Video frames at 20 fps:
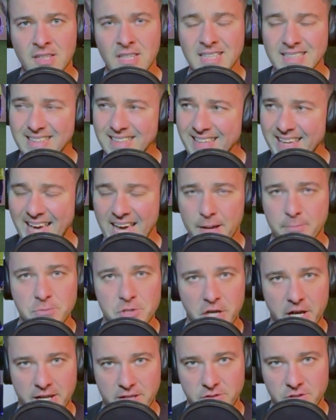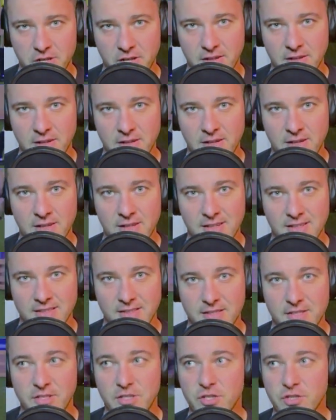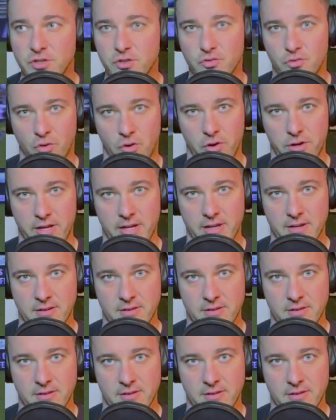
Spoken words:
The game changer. The destroyer.